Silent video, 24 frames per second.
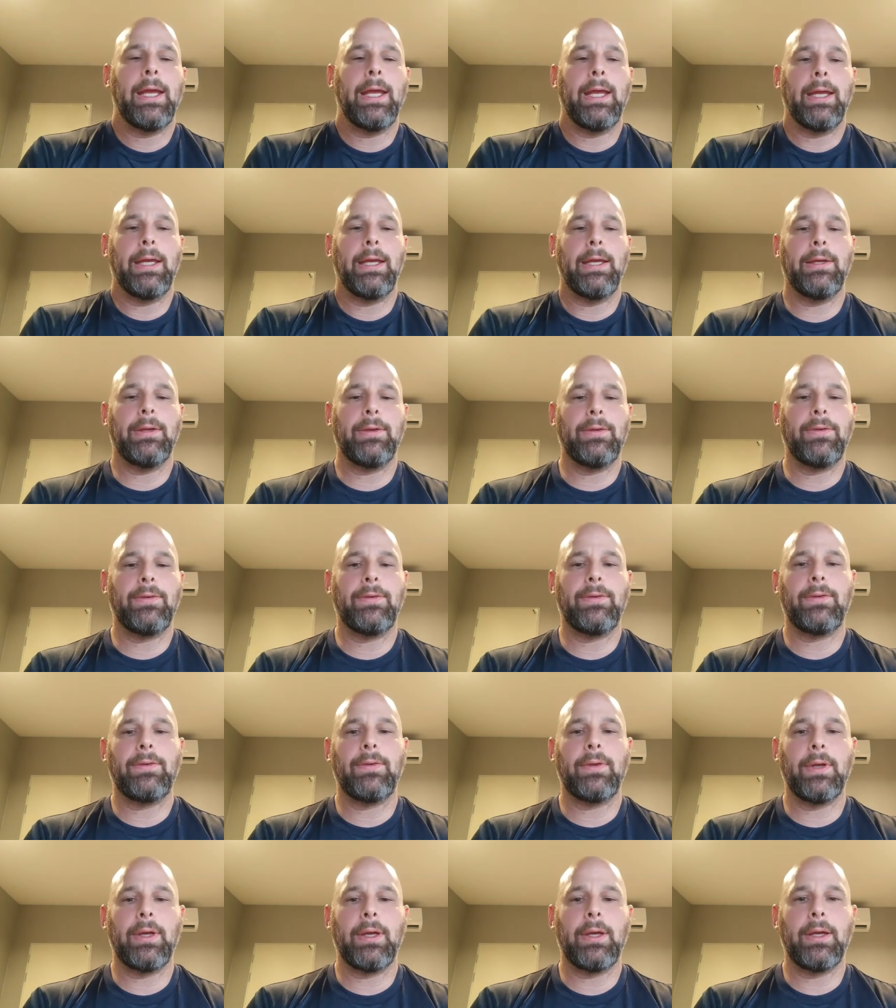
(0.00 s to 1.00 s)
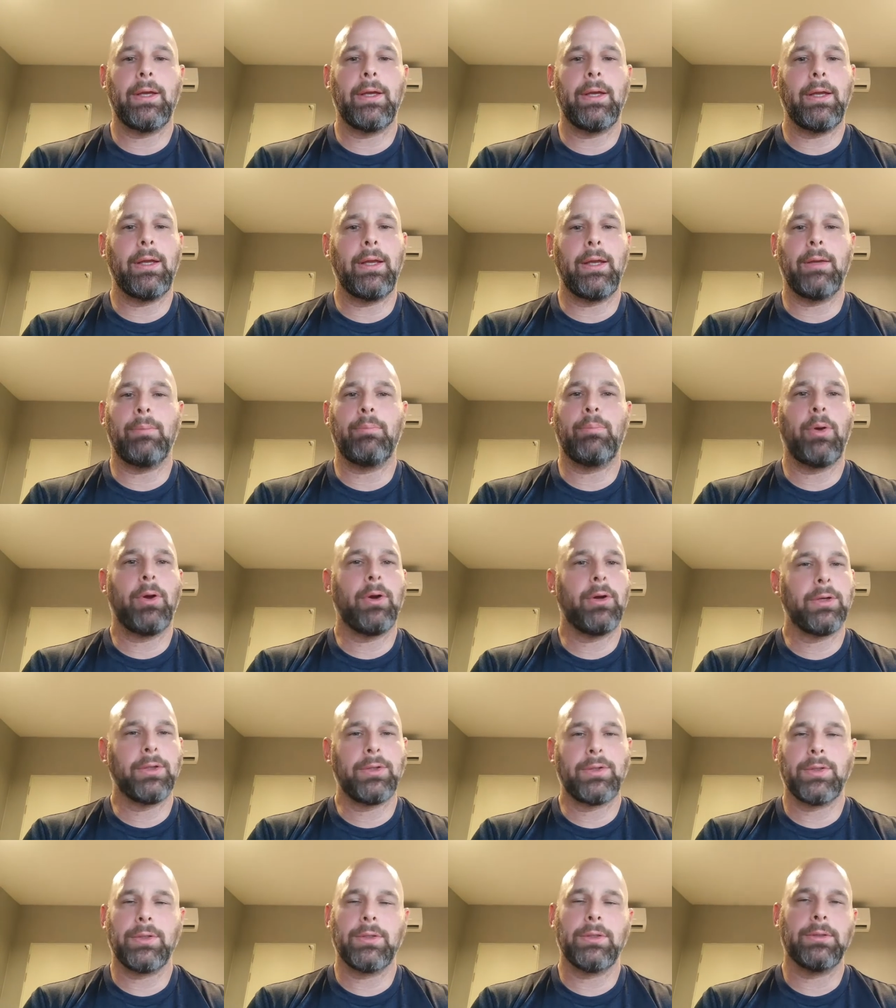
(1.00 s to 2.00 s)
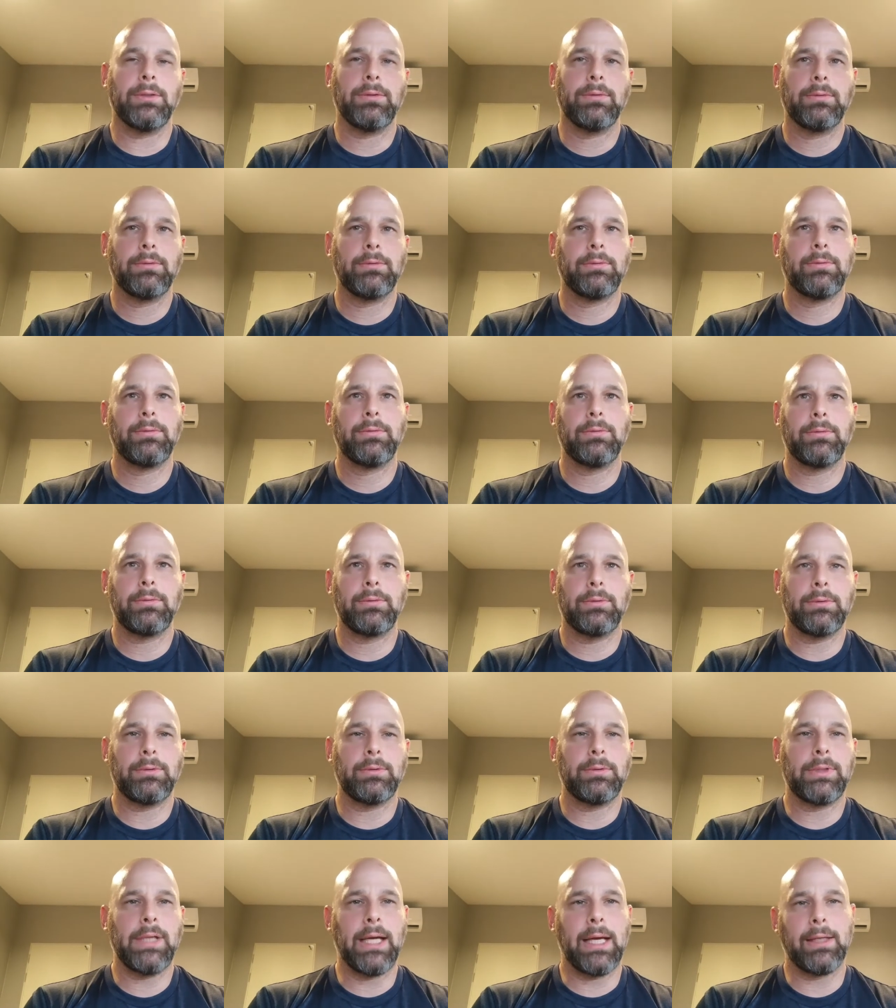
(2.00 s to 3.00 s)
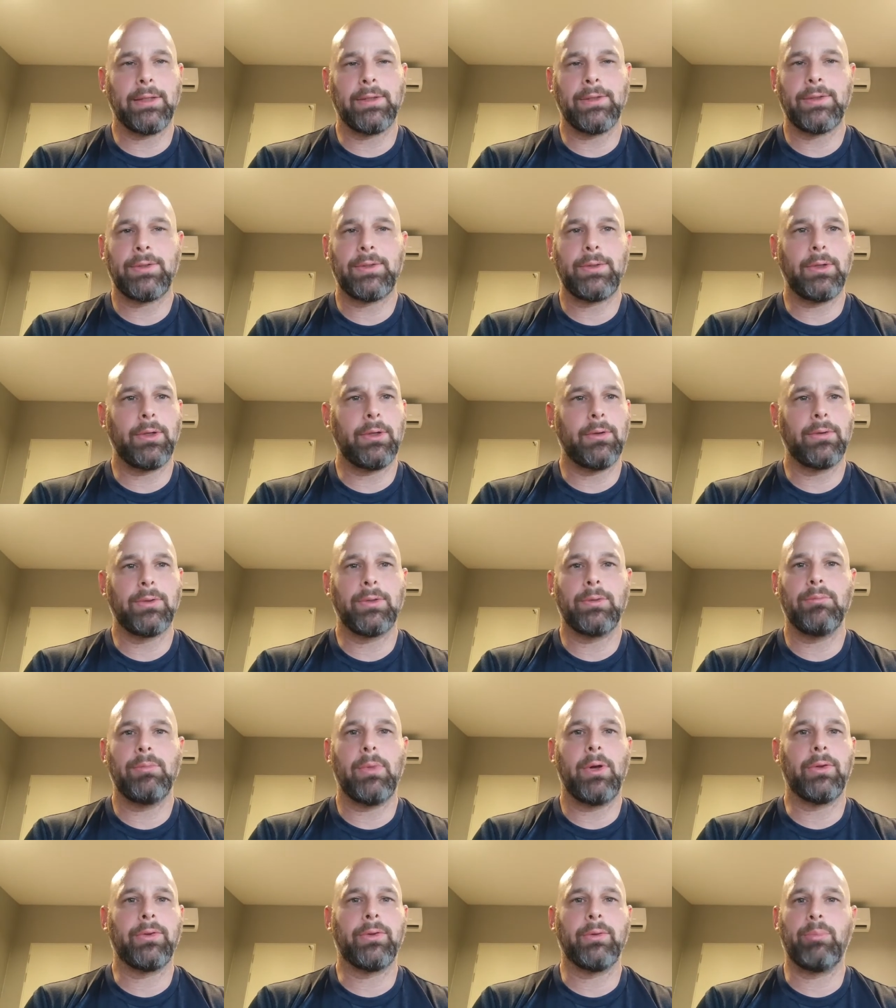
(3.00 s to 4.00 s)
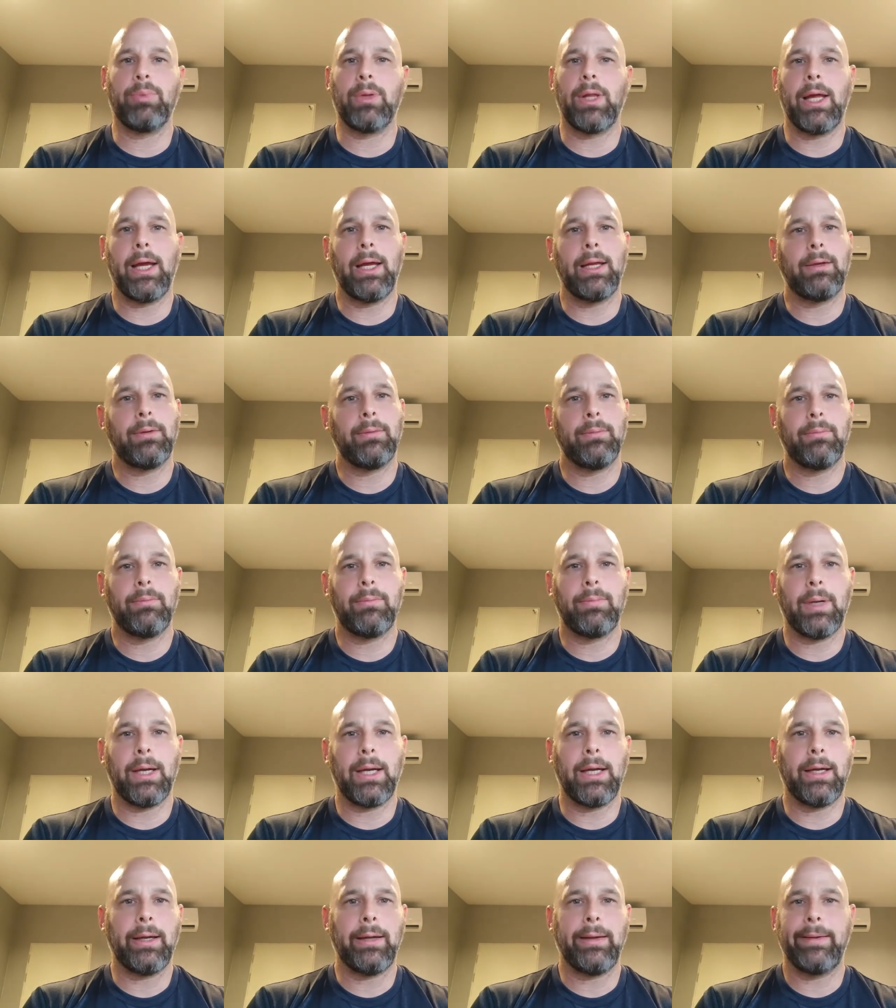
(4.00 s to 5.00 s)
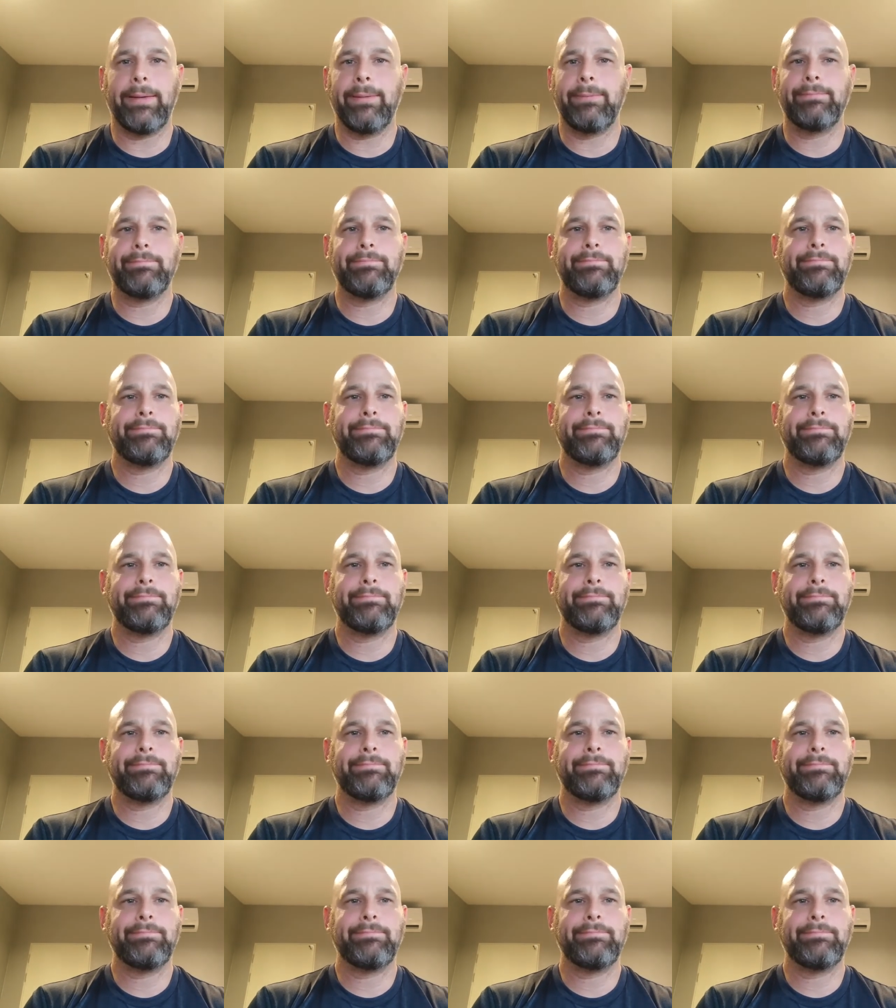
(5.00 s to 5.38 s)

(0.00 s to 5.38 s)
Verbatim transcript: is uh, in person that's, you know, it's multiplied by